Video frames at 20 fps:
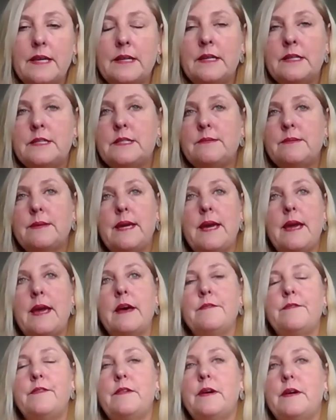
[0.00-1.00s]
into
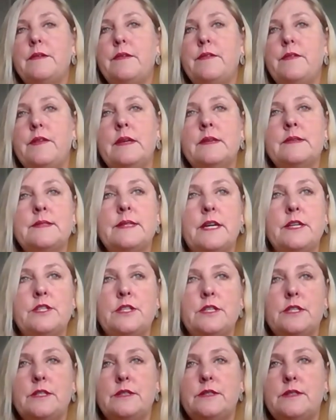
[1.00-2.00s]
account for other things such
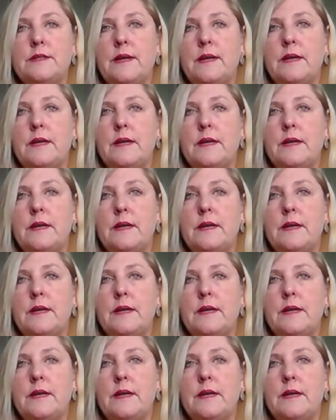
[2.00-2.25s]
as,